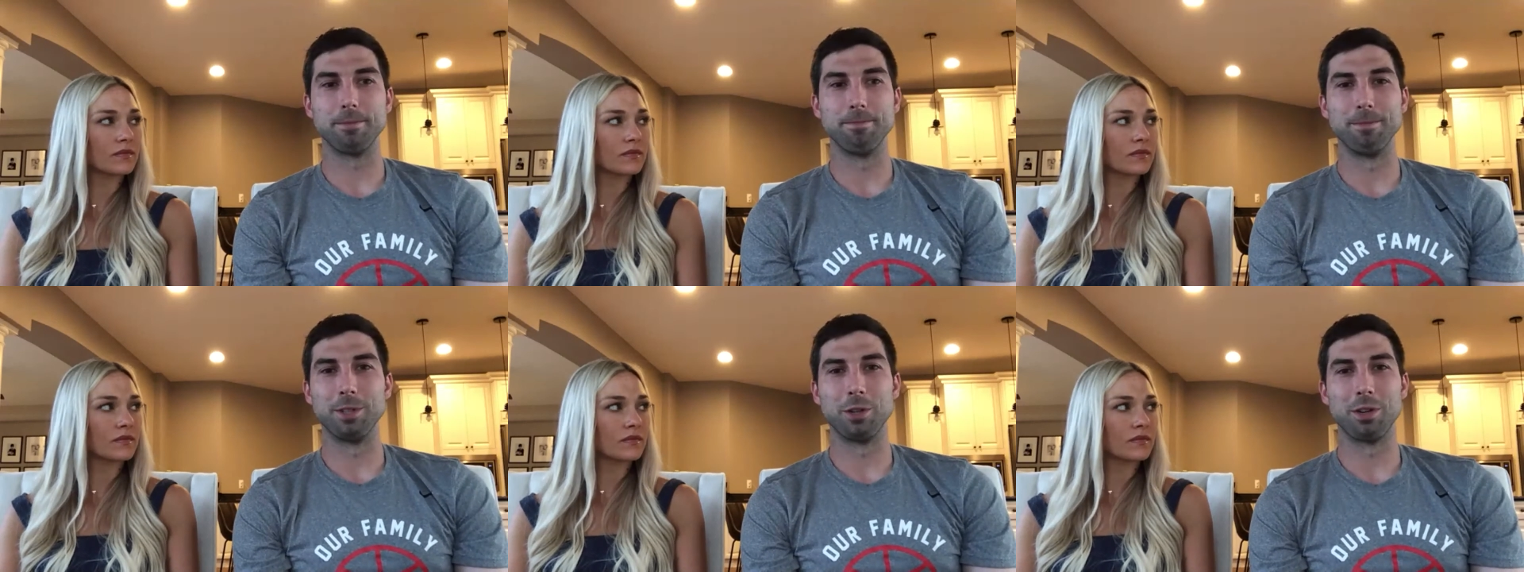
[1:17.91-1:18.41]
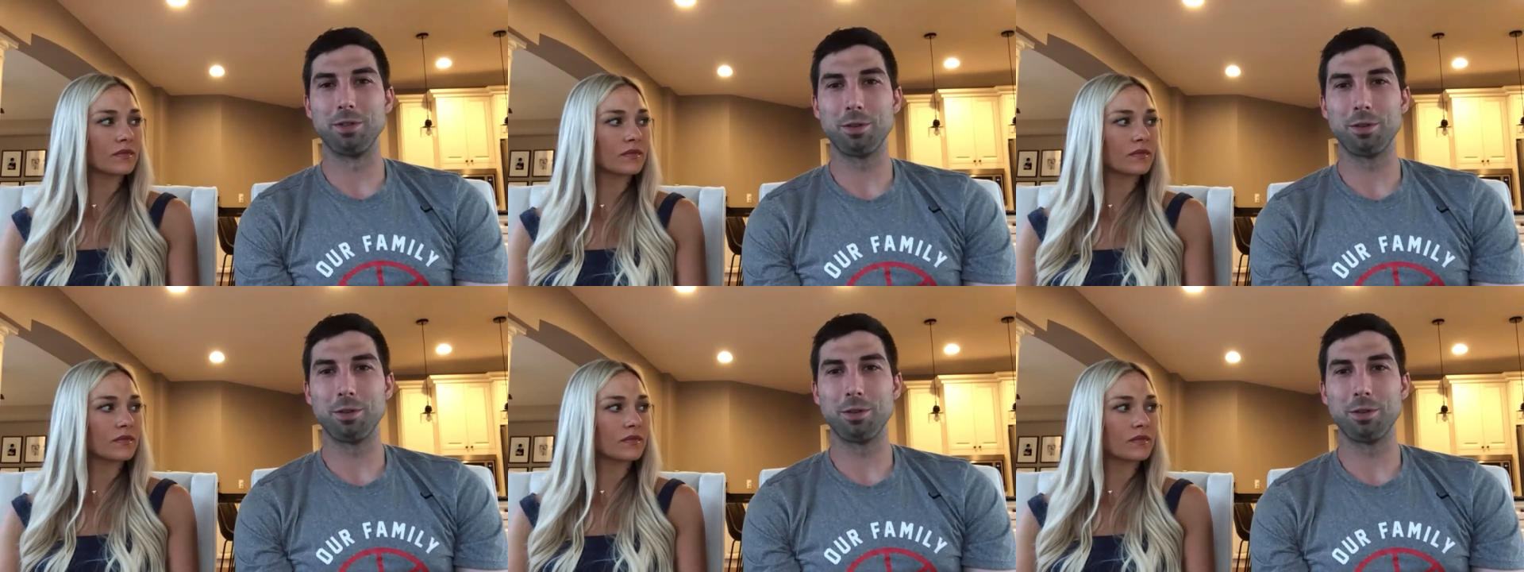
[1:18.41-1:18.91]
Speaker 1: you know even
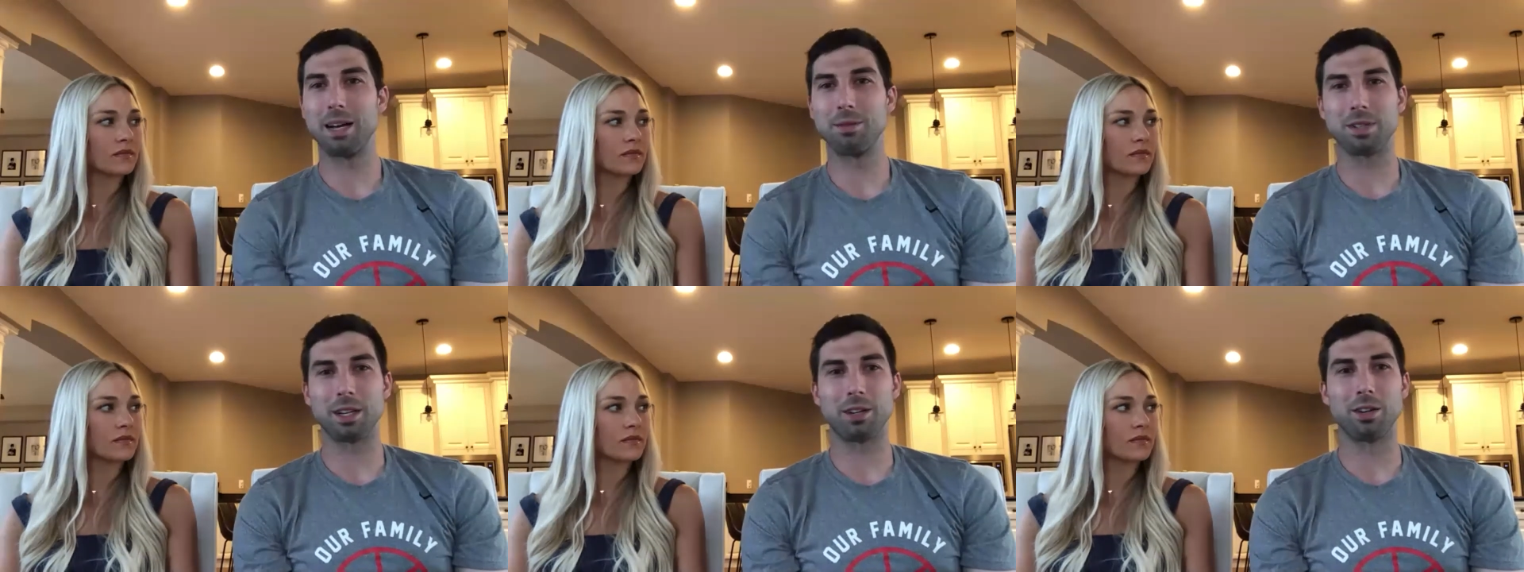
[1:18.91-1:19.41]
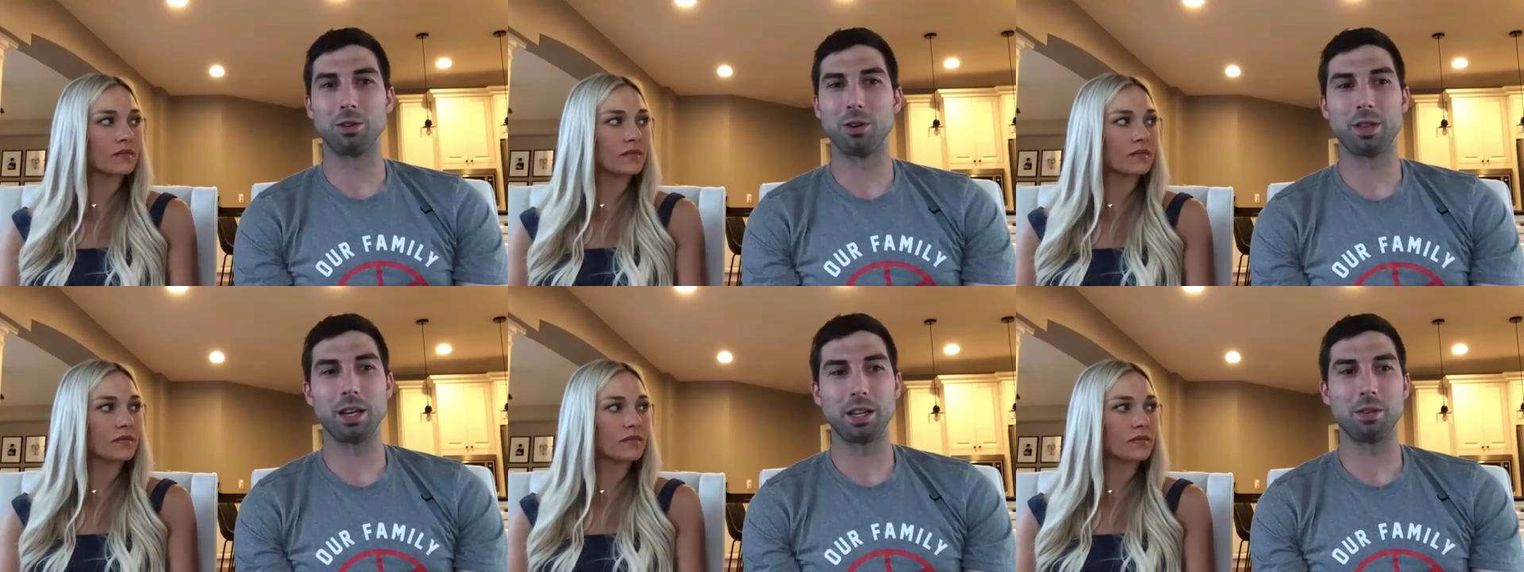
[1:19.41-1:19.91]
throughout the game, just like oh Lord,
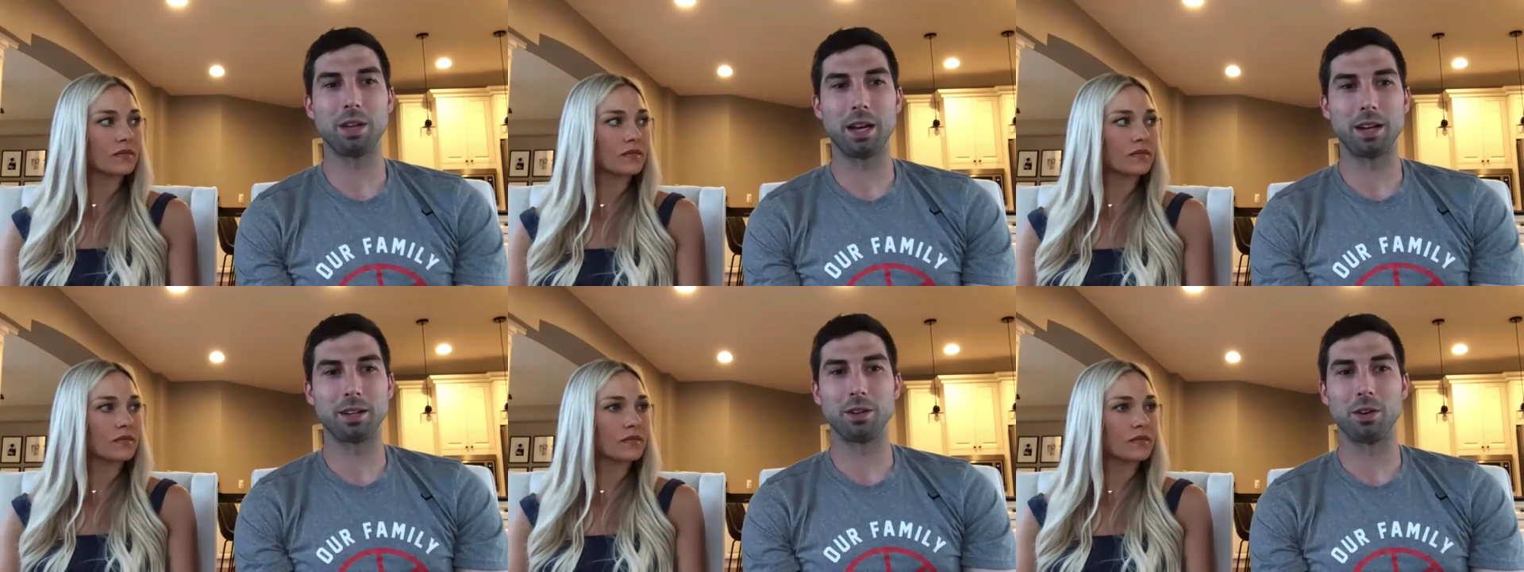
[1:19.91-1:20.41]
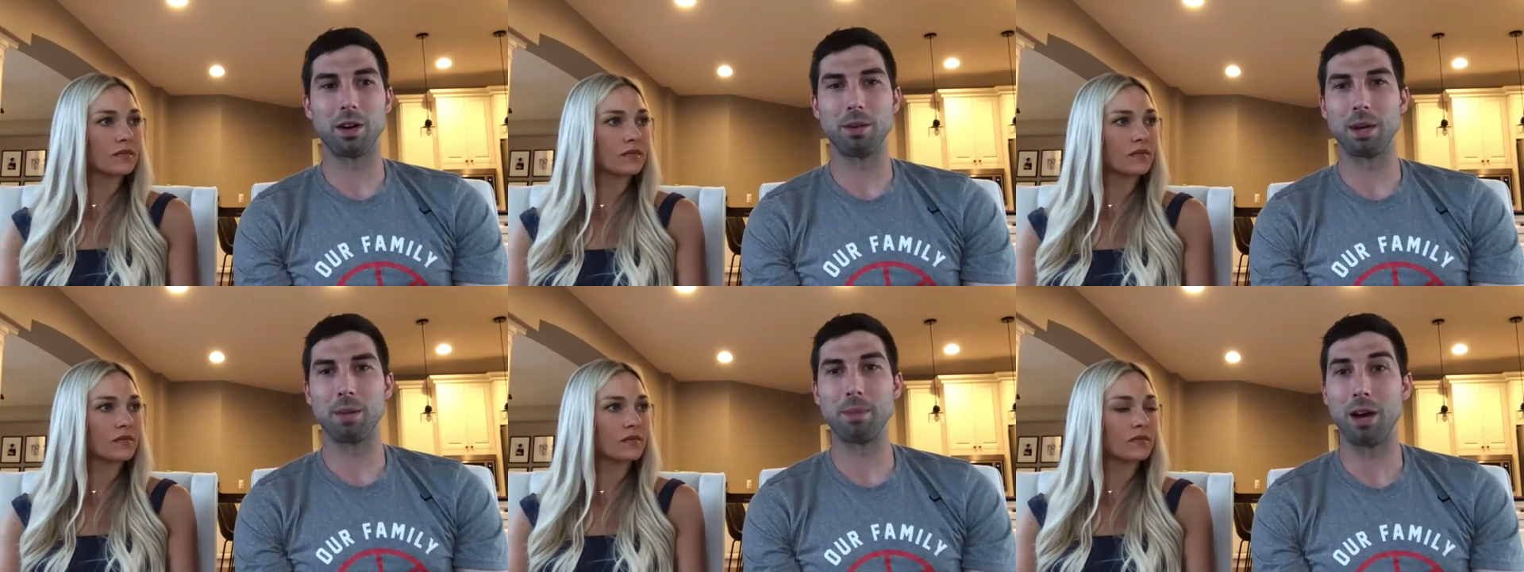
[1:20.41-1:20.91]
thank you that you know I'm,
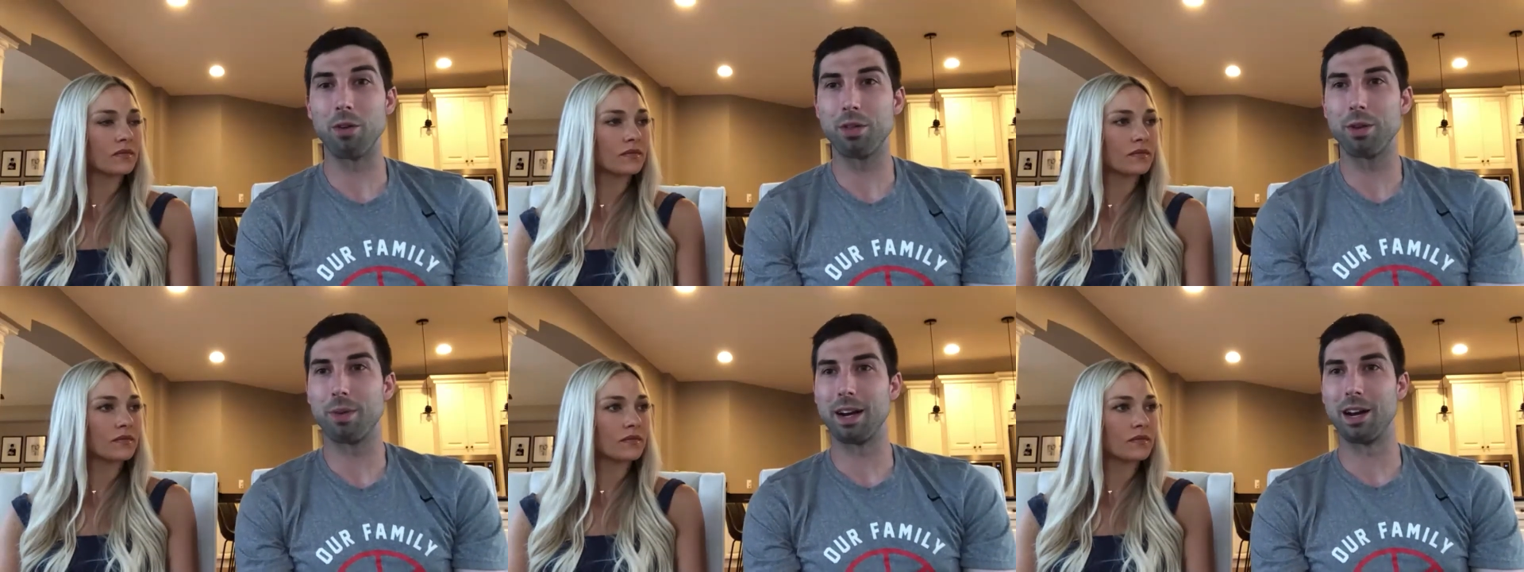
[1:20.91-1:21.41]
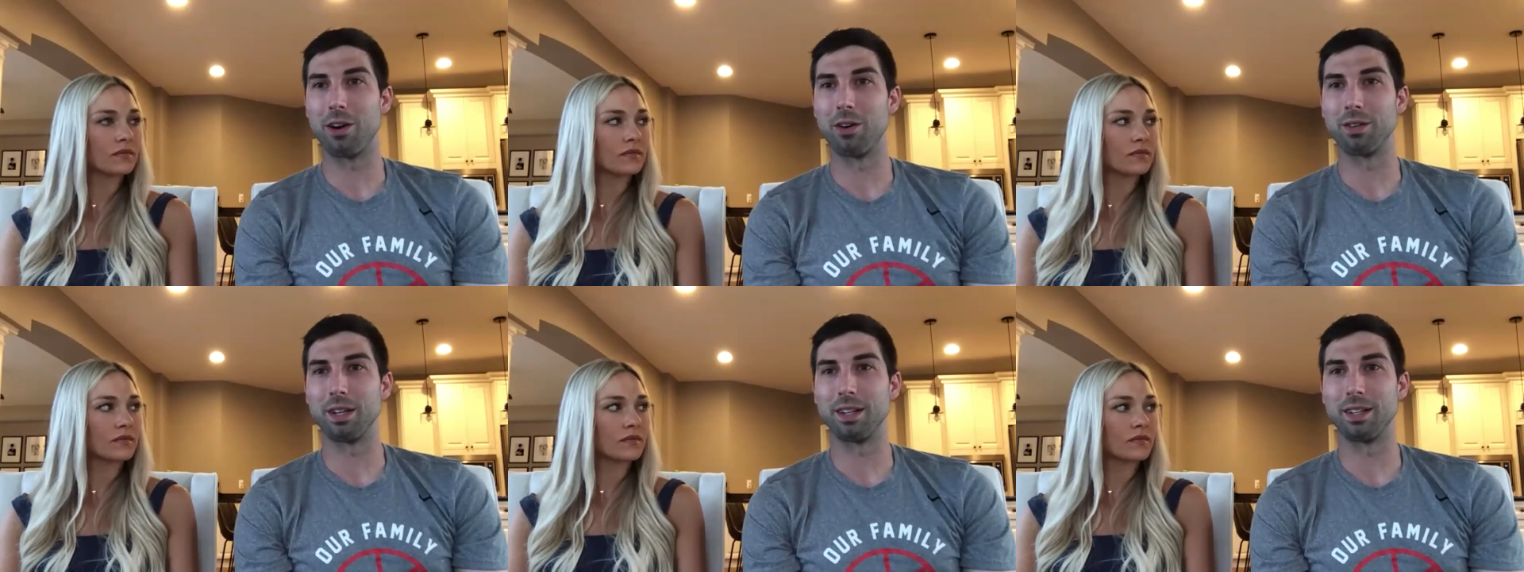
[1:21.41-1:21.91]
I'm healthy right now and,
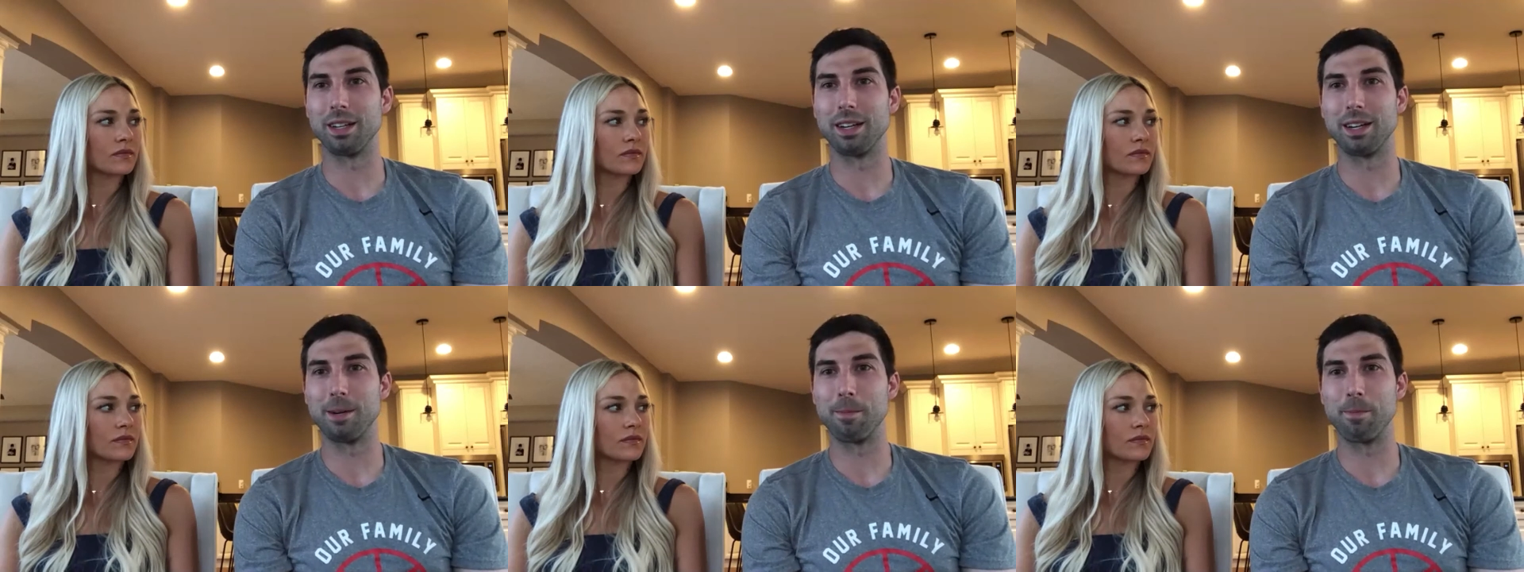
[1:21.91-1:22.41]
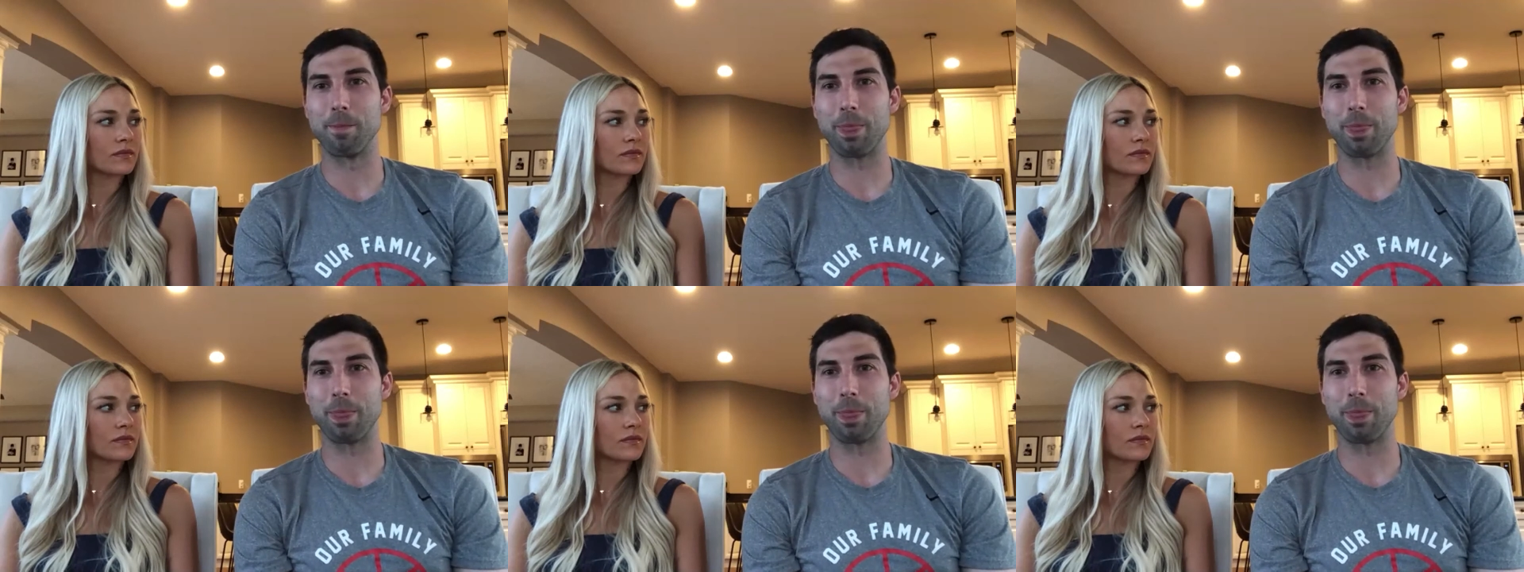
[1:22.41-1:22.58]
and um,